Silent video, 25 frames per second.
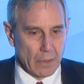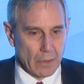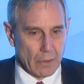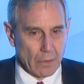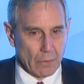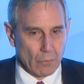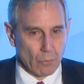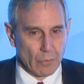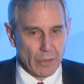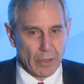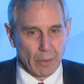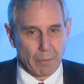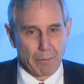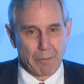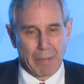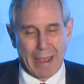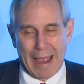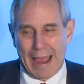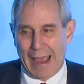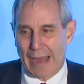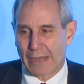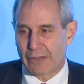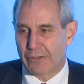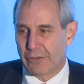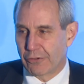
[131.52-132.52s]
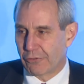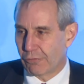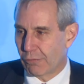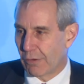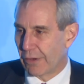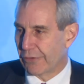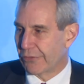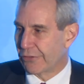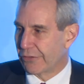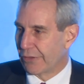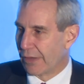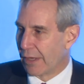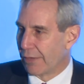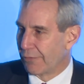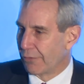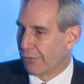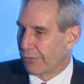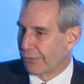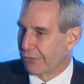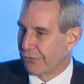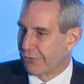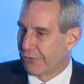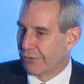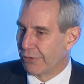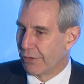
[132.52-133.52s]
we are back to trust
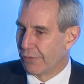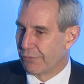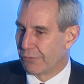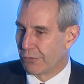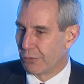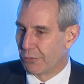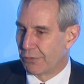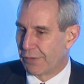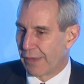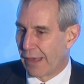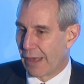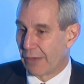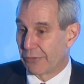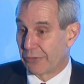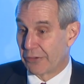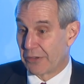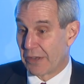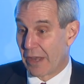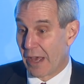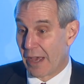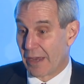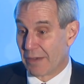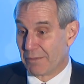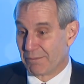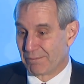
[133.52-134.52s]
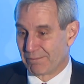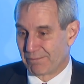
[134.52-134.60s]
levels of two thousand nine.